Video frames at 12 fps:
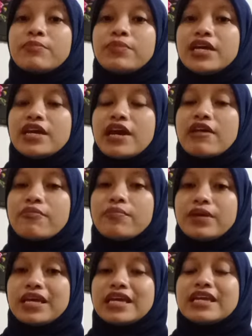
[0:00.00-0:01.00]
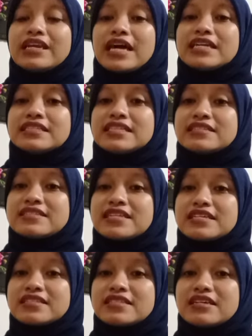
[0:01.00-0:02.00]
PRP
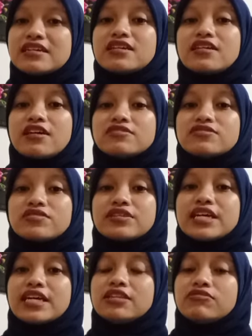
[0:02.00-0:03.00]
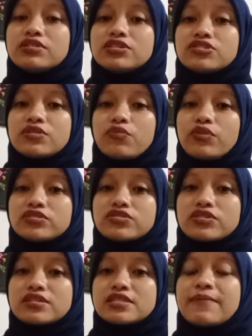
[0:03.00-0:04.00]
1960, concerning Indonesian
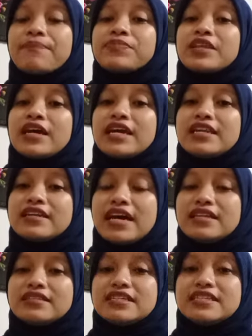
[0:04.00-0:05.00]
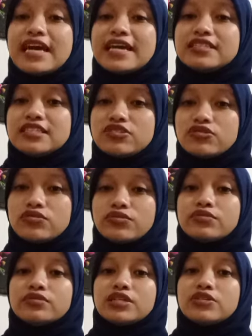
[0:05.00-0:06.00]
waters. In
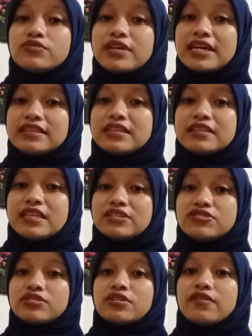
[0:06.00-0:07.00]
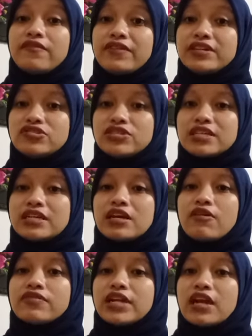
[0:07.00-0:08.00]
1982, the United Nations Convention
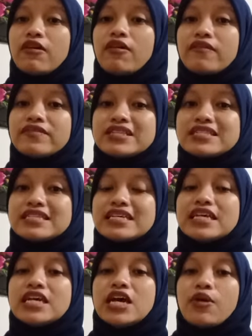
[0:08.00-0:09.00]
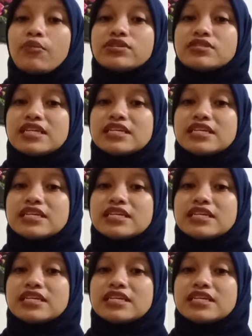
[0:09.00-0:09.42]
on the Law of the Sea was